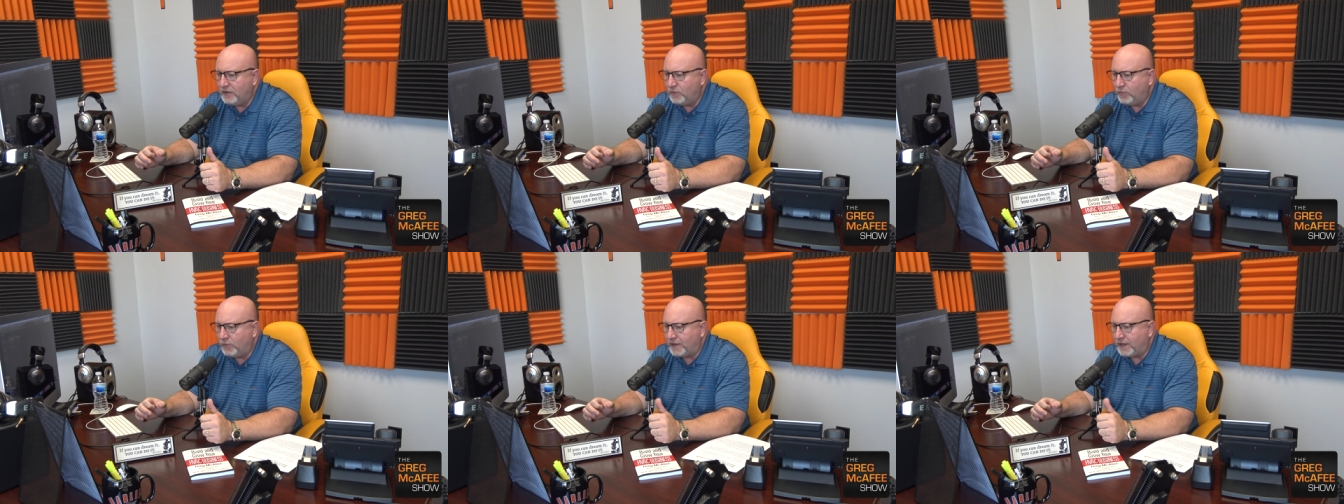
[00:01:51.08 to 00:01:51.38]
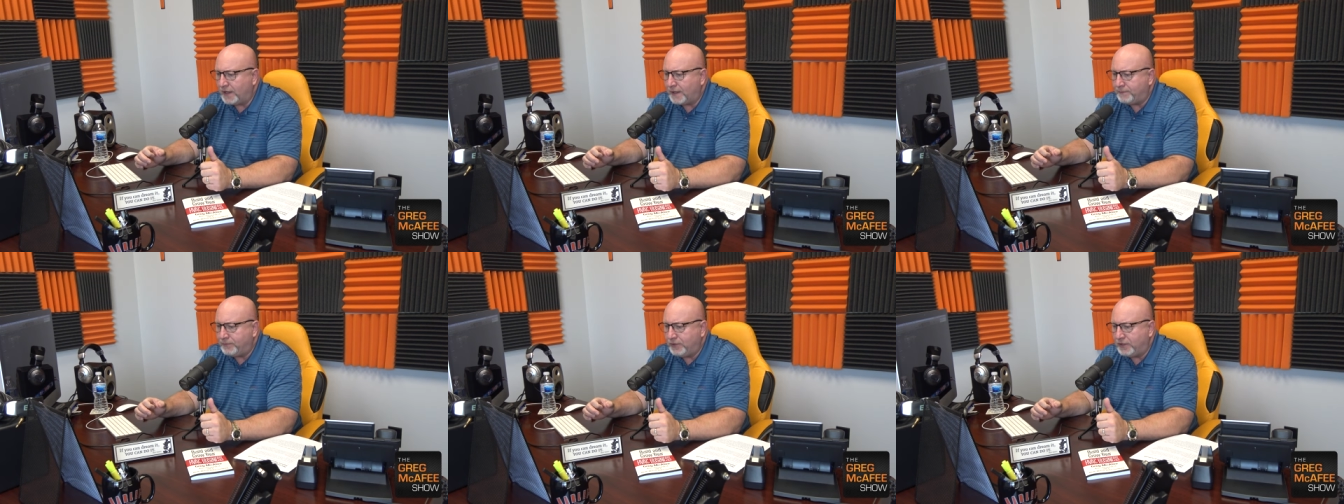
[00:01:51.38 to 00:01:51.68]
when
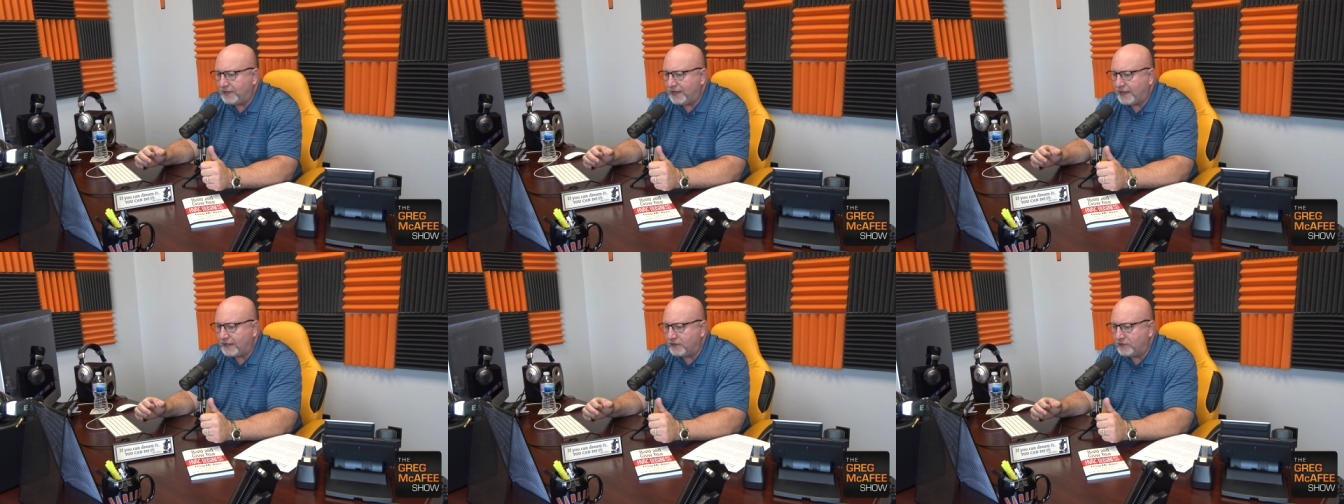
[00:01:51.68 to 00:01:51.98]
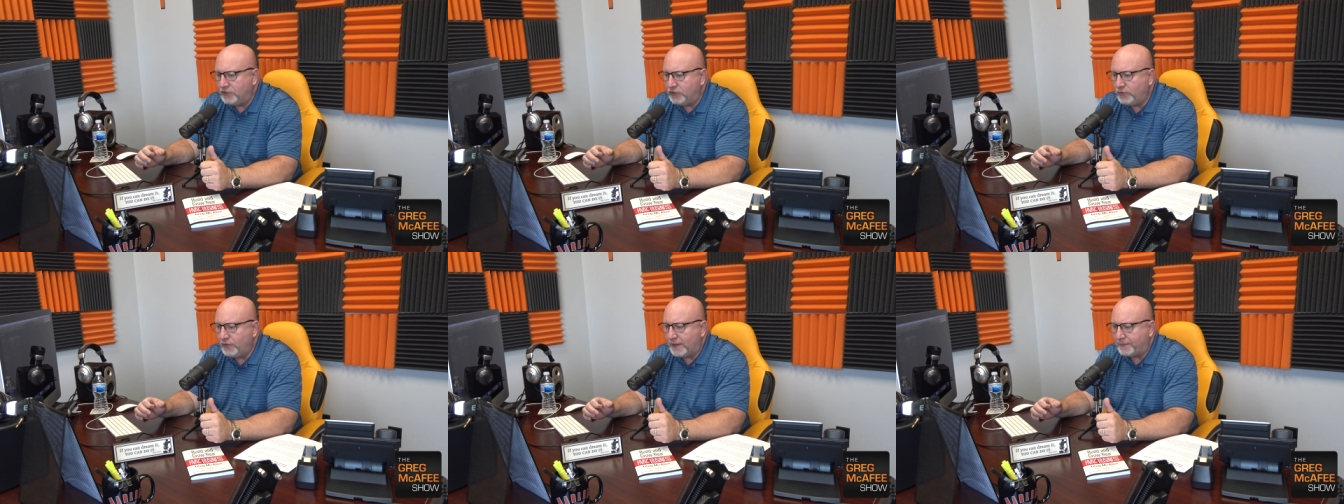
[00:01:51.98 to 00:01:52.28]
I put out a
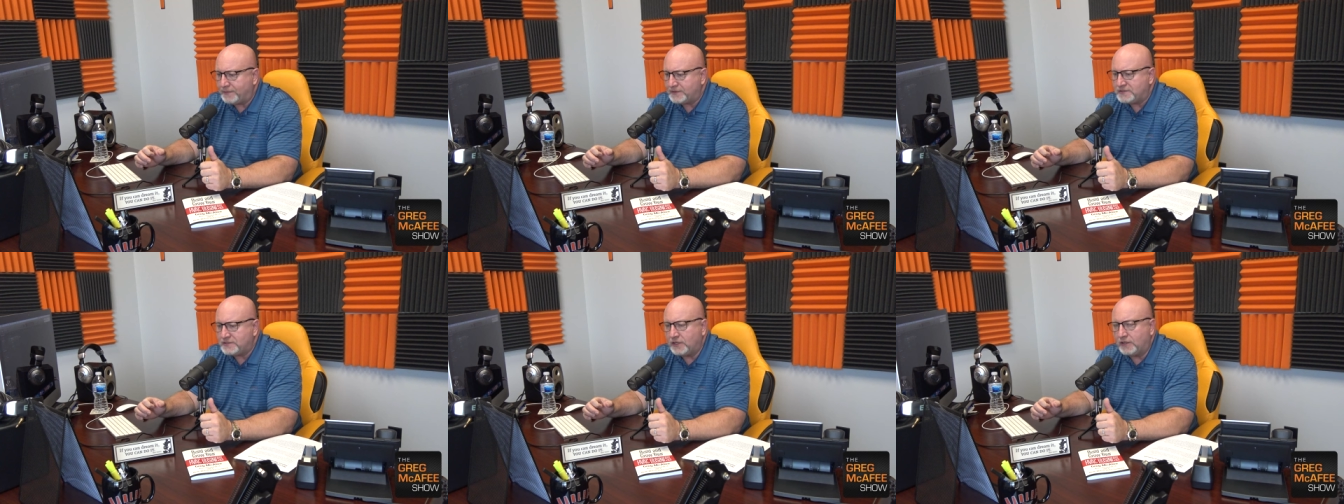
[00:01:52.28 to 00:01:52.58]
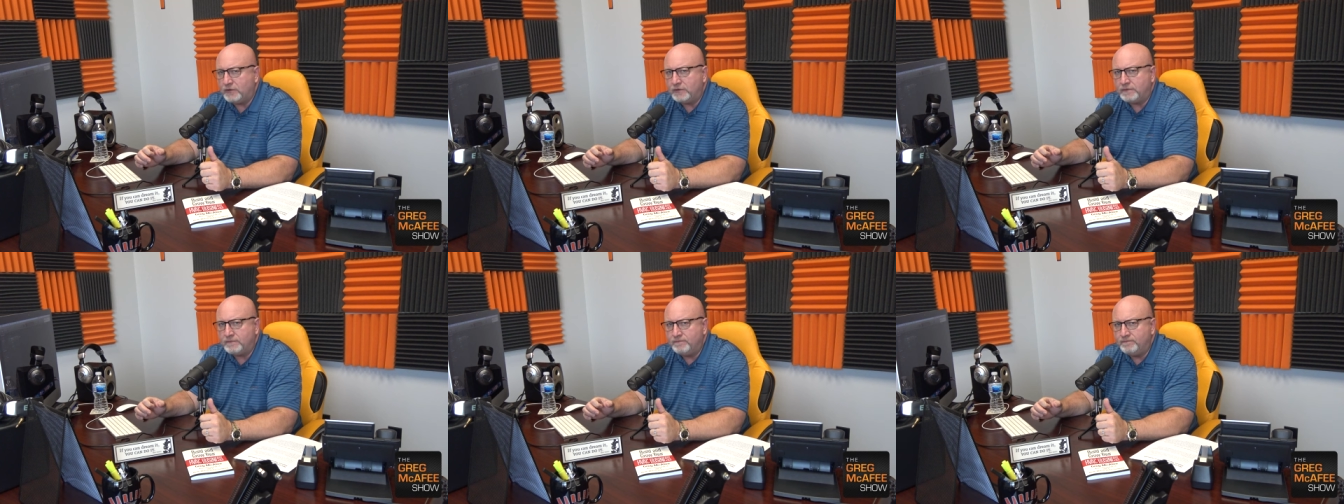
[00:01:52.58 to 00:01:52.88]
new
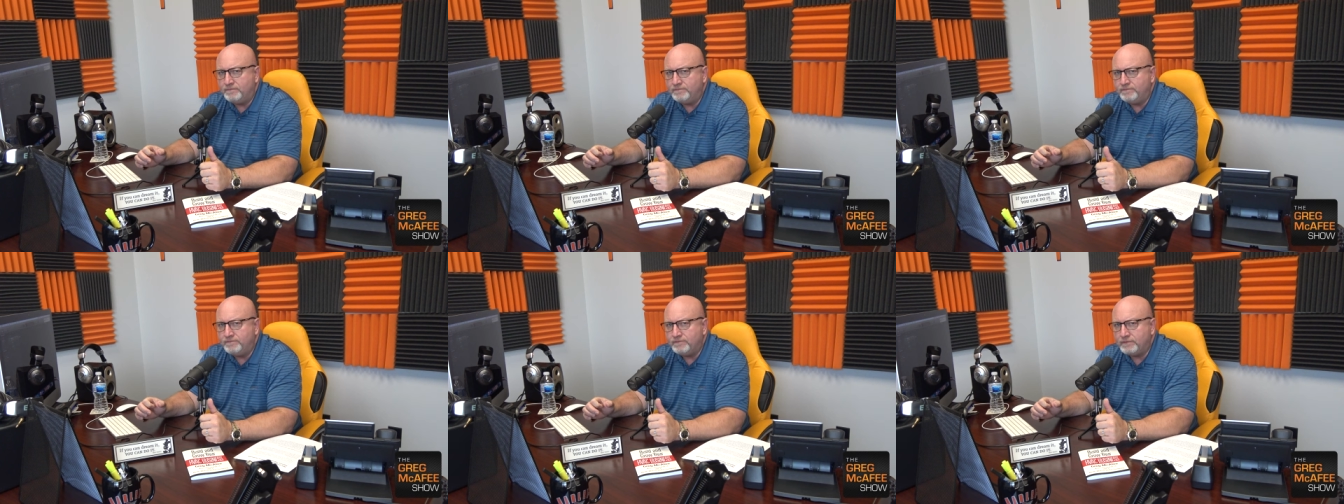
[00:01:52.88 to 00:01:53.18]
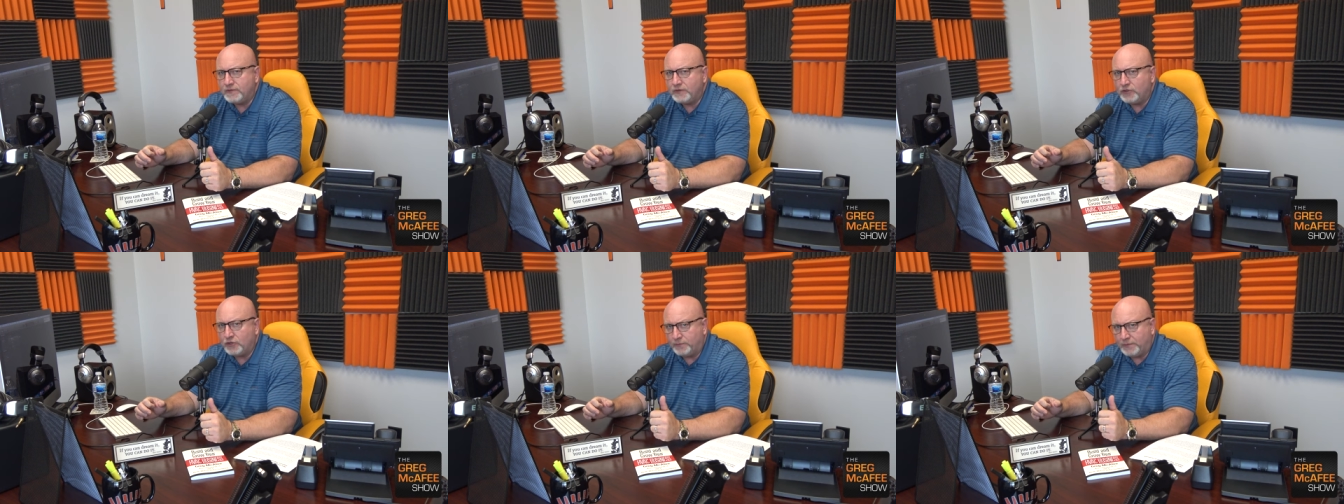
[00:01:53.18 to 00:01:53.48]
episode,
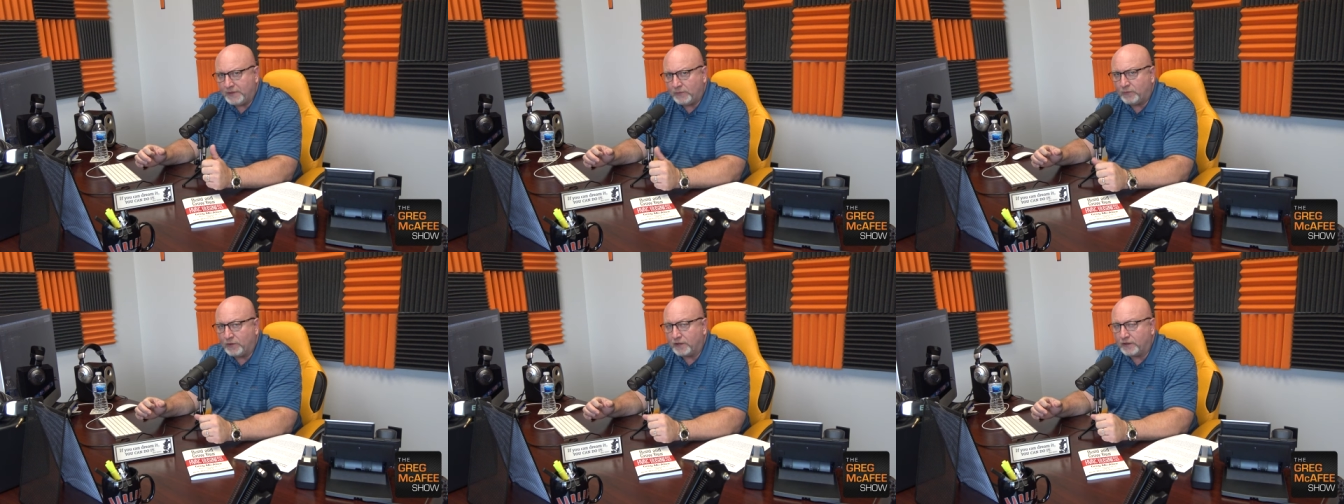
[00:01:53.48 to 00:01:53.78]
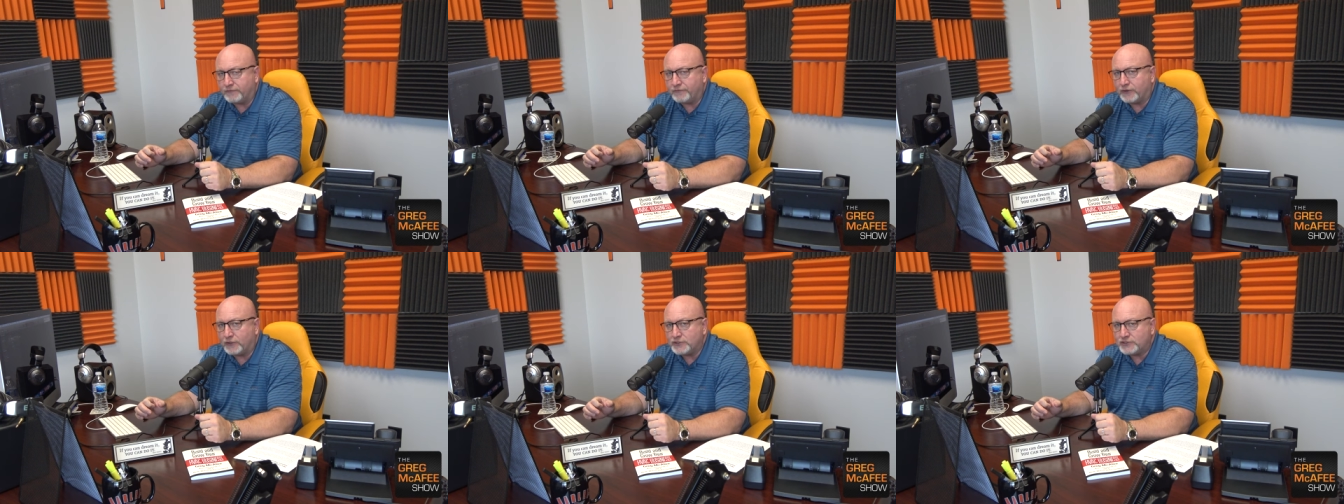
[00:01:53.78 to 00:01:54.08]
you'll be one of
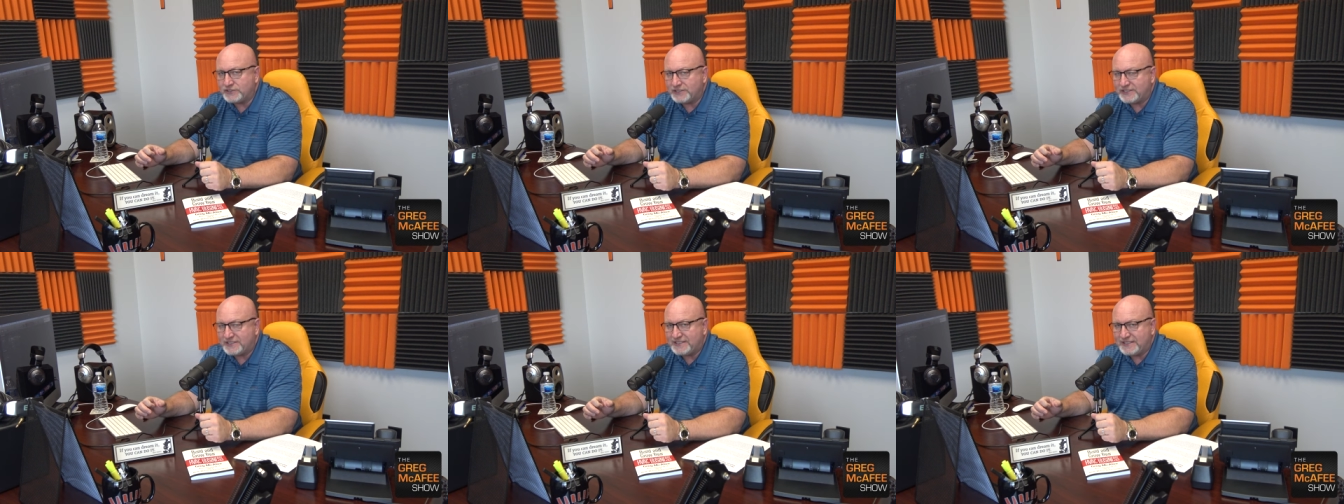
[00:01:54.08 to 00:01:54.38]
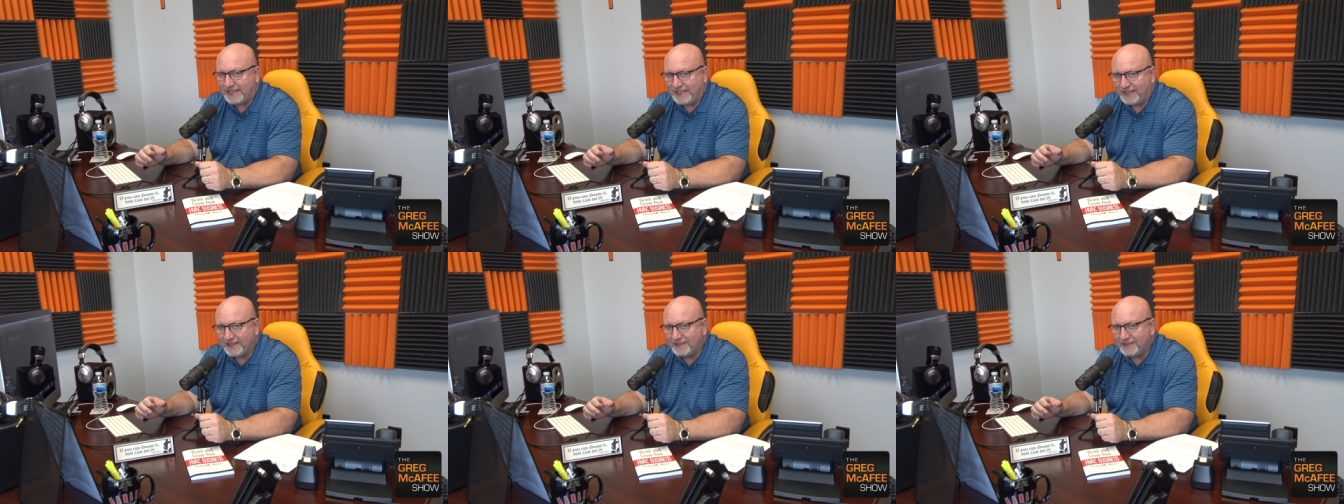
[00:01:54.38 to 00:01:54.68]
the first to
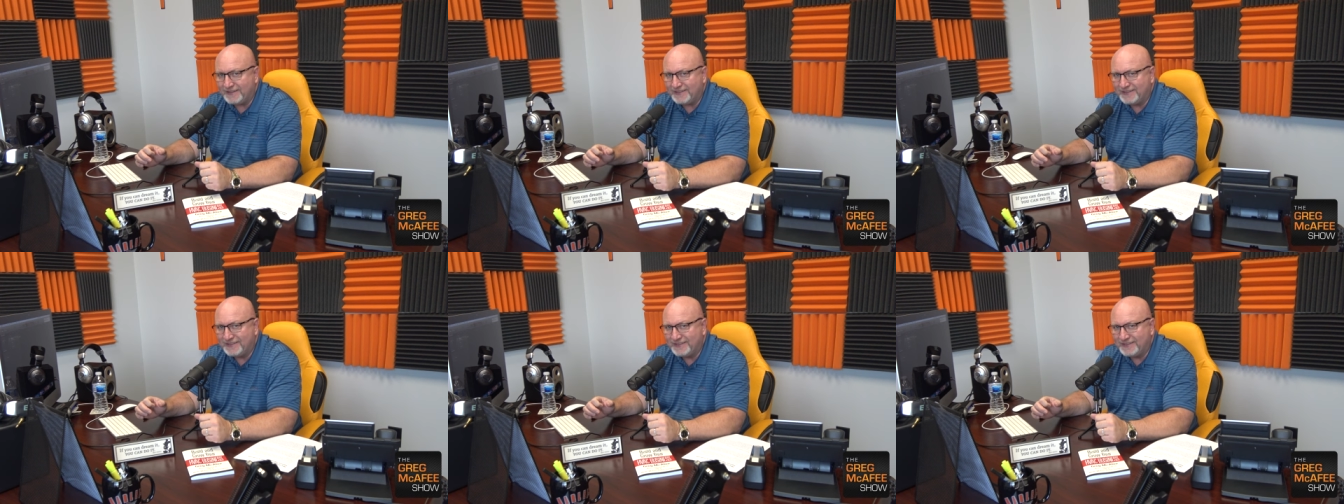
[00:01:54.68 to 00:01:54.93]
see it.